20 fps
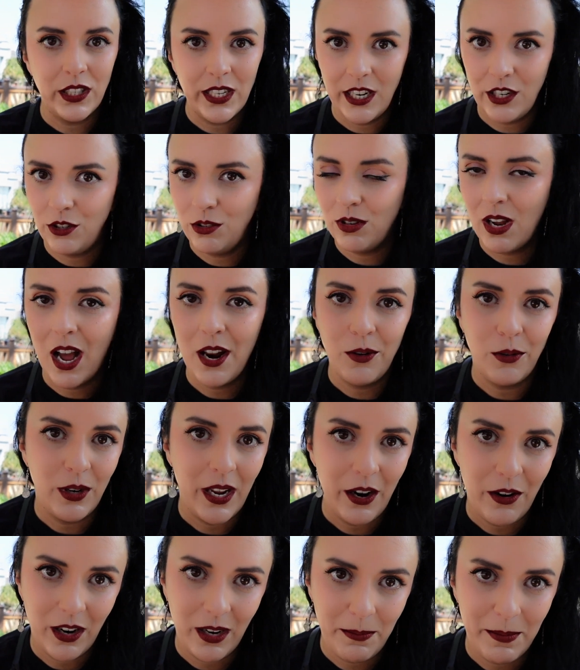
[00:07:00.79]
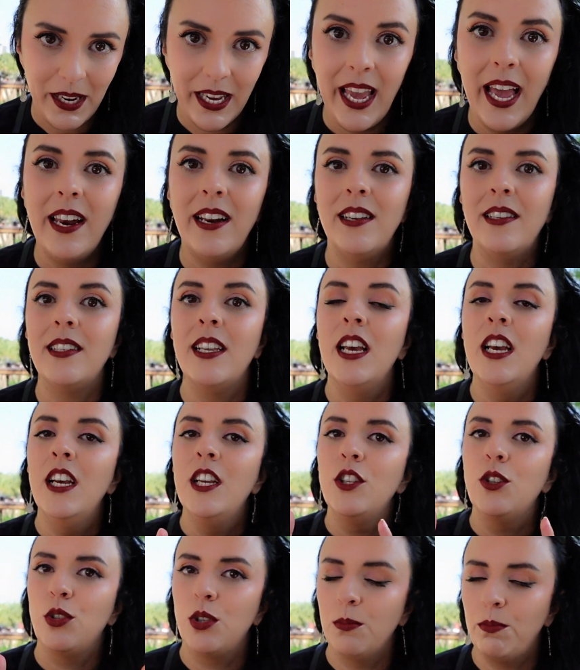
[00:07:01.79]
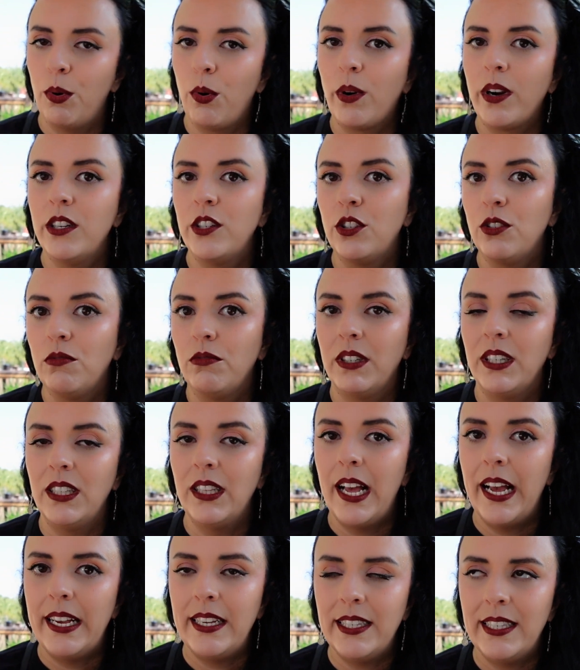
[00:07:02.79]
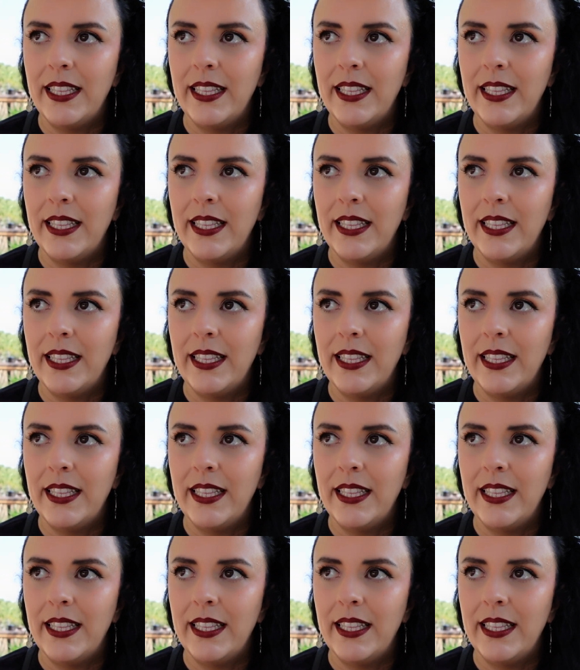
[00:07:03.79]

they do not own Erin McKenna's. So it's important to realize